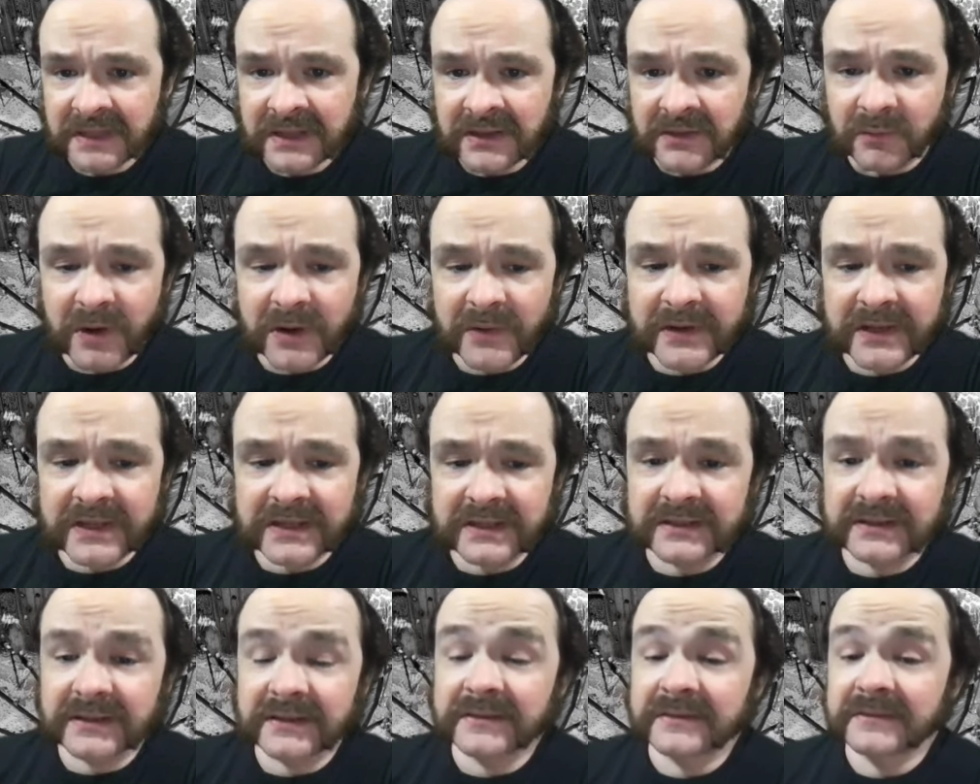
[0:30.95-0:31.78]

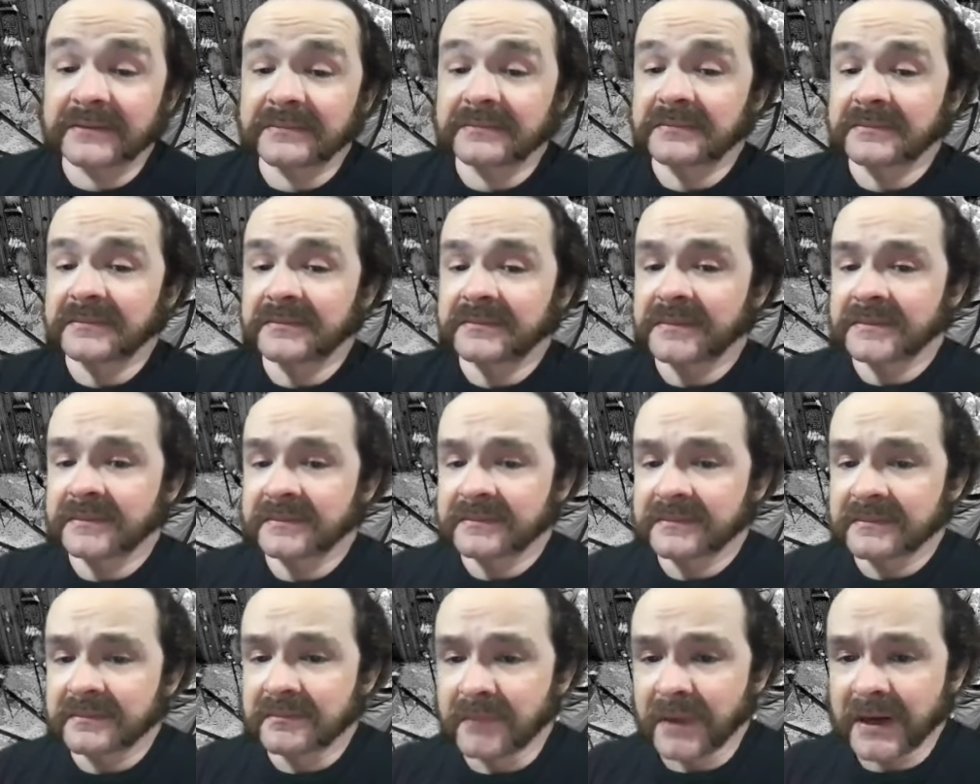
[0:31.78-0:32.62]
wherein
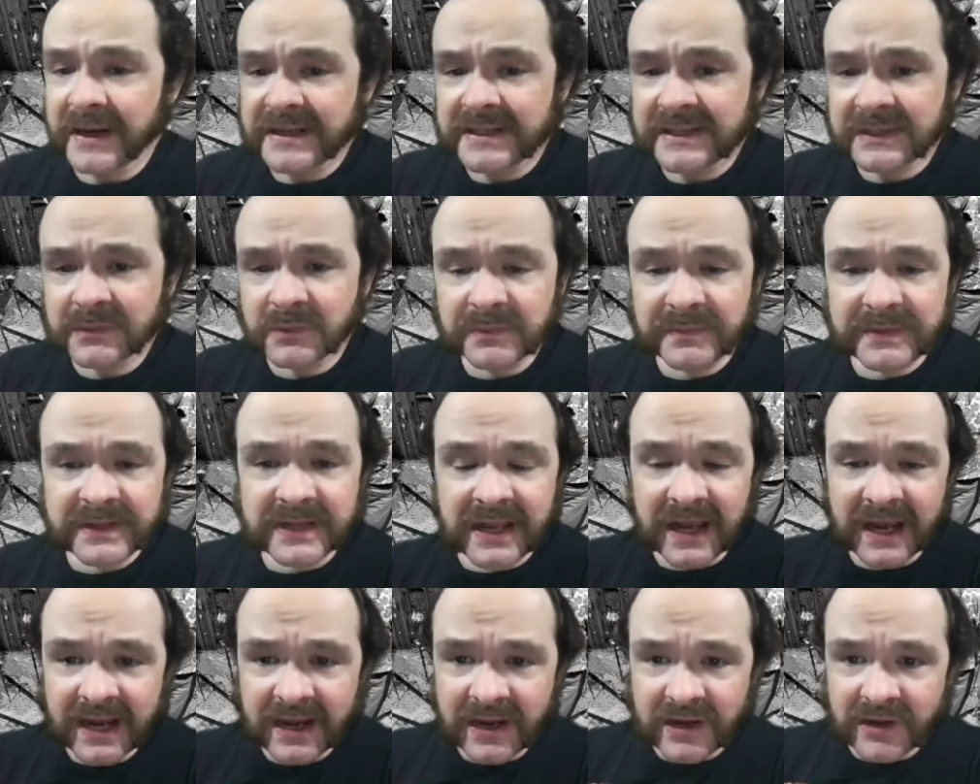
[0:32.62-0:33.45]
mice would be
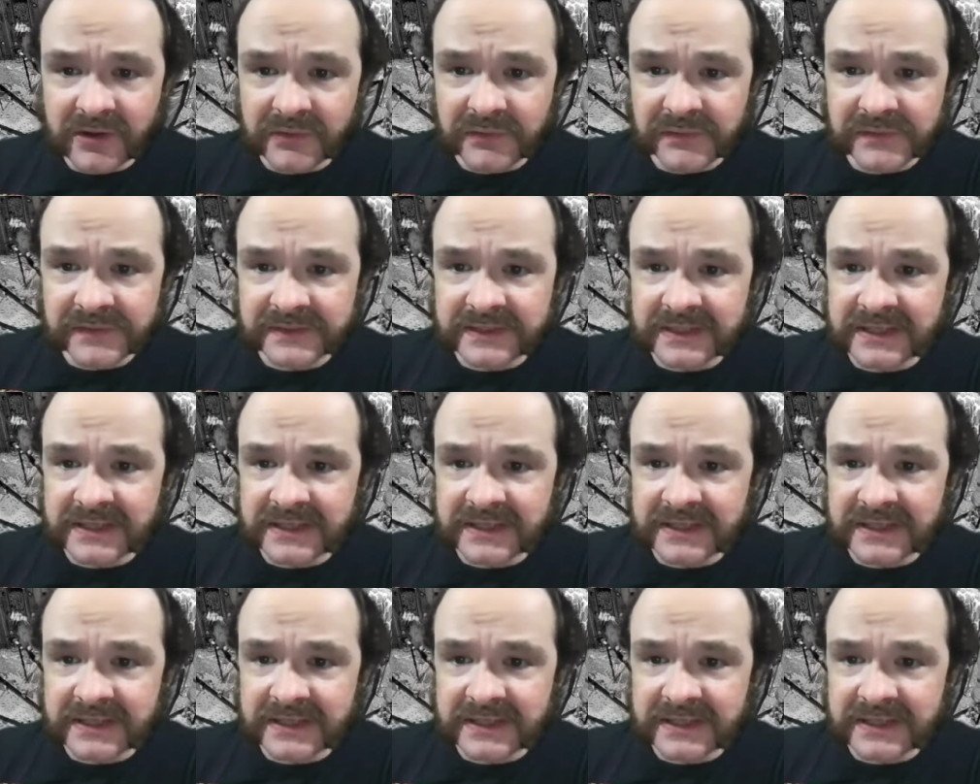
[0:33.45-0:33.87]
housed